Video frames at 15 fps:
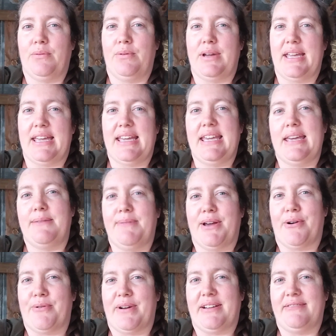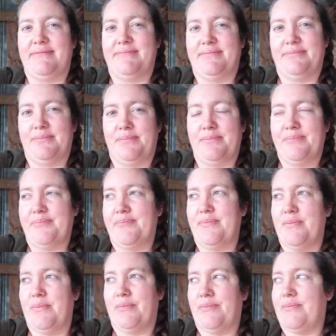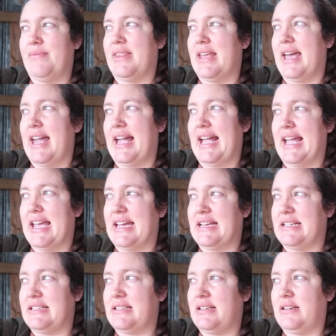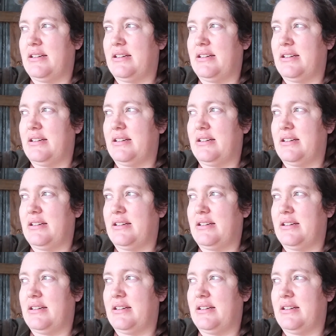we keep going, and